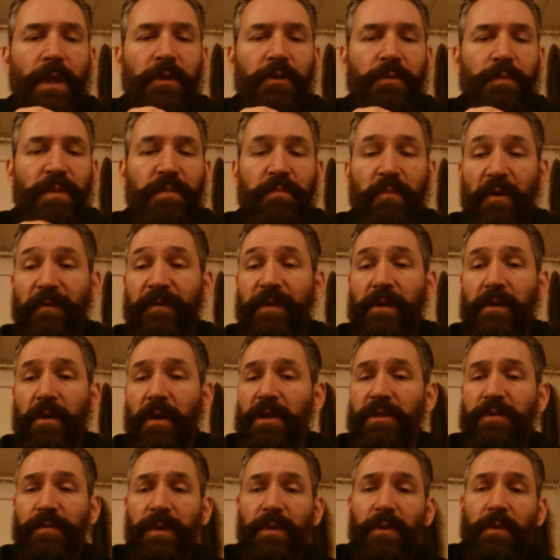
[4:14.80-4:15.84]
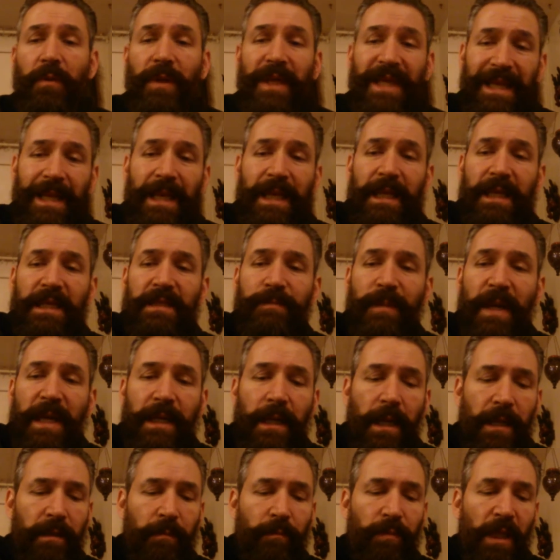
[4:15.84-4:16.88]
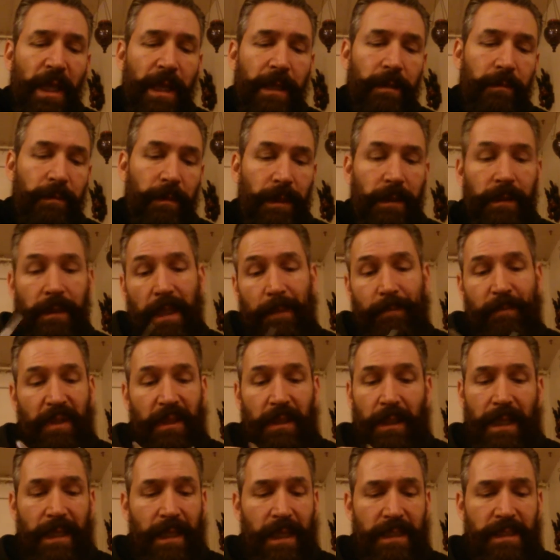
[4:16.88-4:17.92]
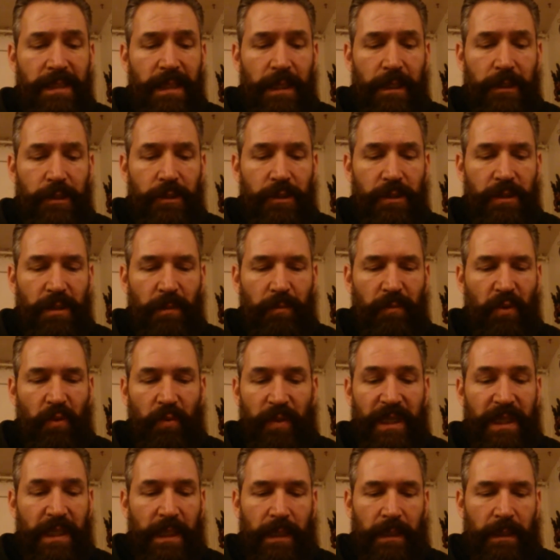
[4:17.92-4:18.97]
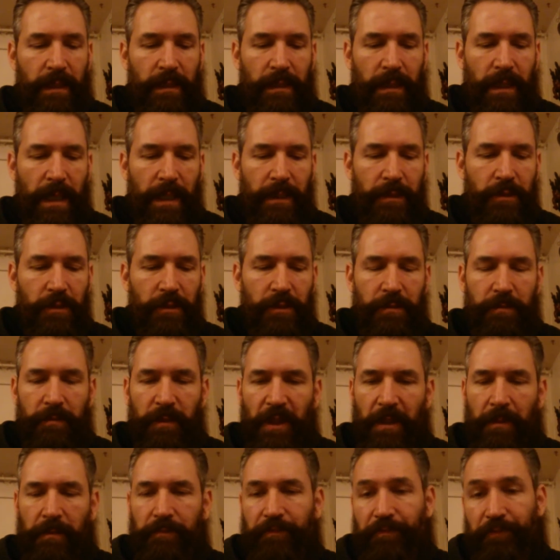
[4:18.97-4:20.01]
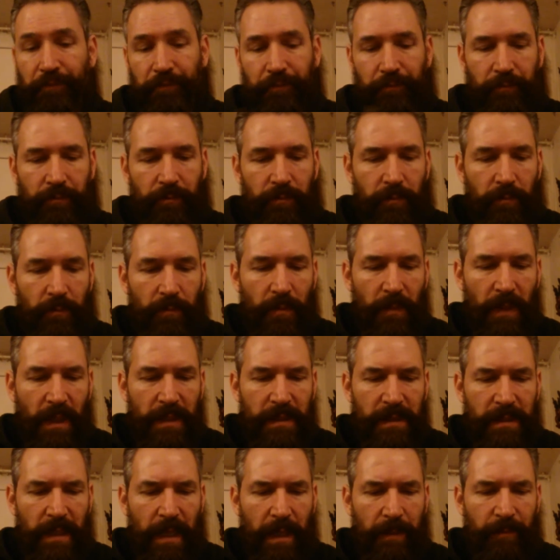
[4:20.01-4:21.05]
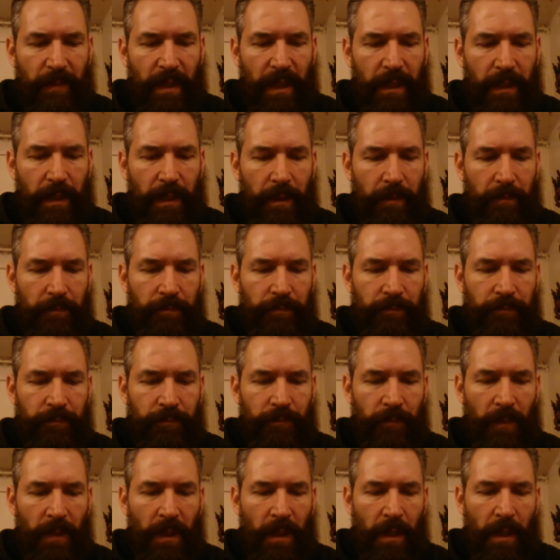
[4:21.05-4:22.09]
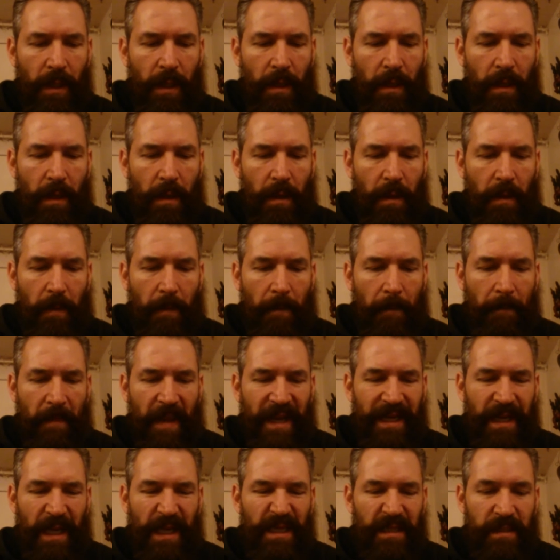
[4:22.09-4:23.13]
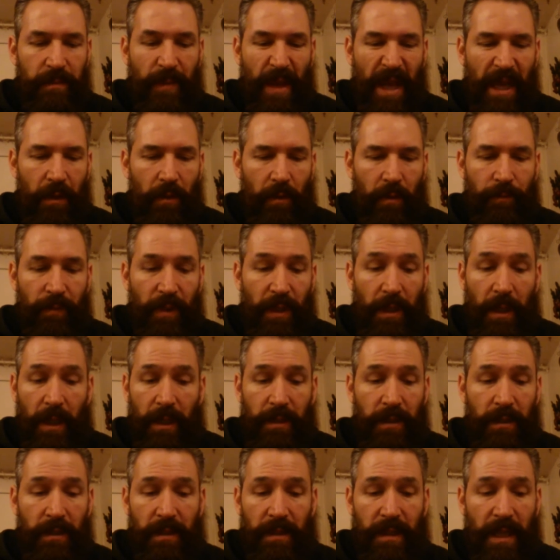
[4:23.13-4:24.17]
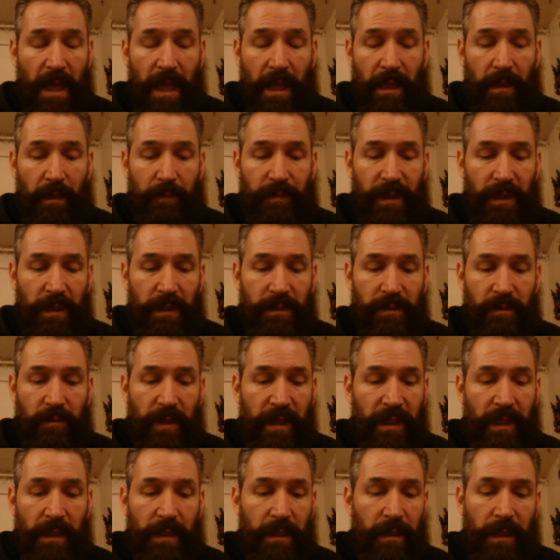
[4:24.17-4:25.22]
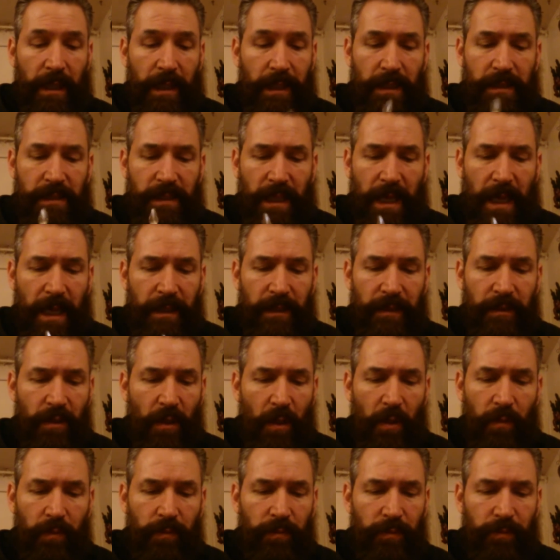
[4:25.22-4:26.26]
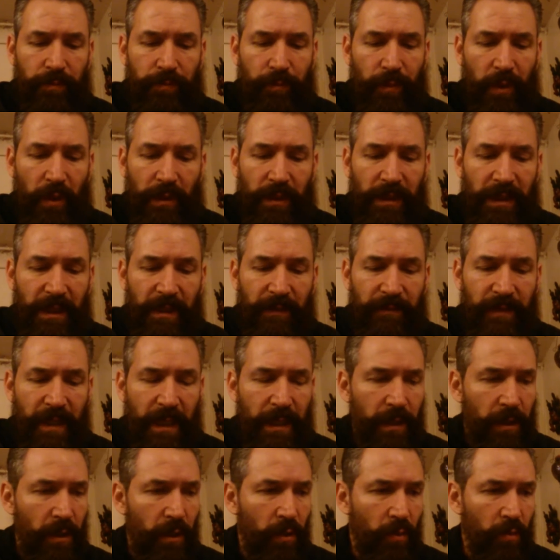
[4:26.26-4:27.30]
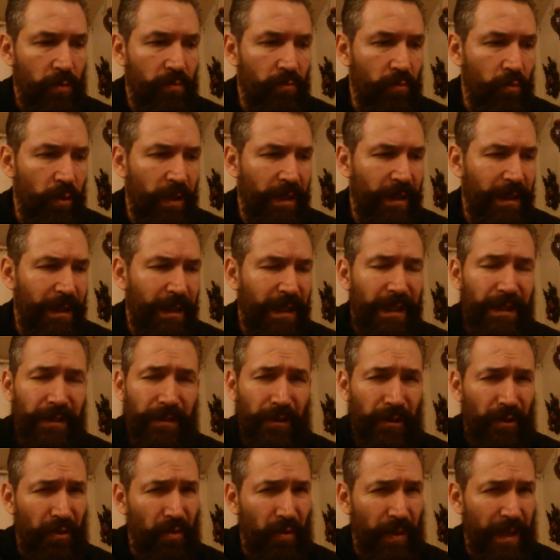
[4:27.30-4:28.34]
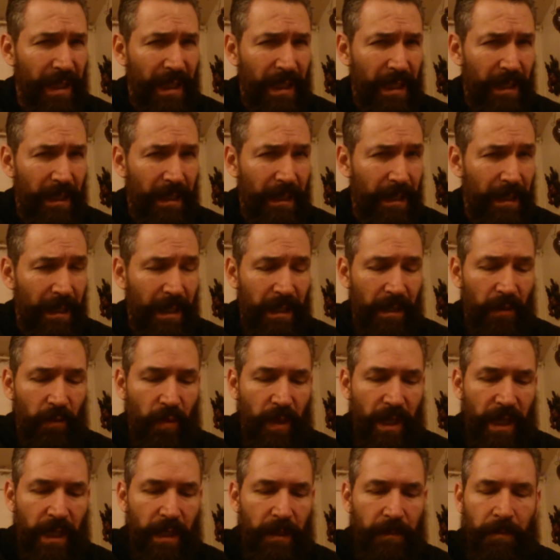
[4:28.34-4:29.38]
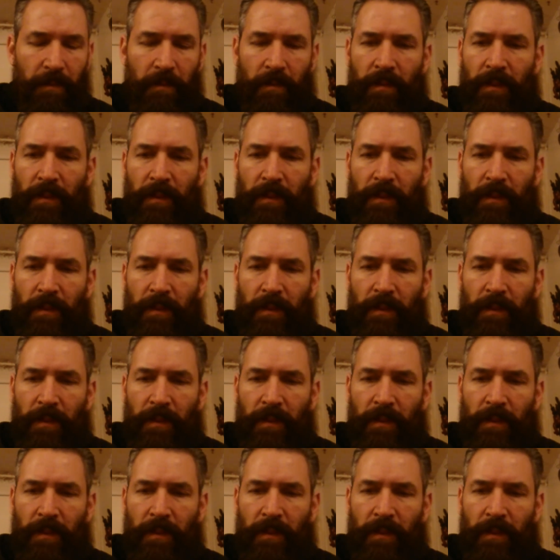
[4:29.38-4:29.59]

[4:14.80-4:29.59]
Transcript: to be perfectly honest with you, it is my kind of blend. Like I said, it's just a Perique in it that I just, it's not my my kind of tobacco. But other than that, it's great. And like I said, I don't believe that you really need to tweak it in any way.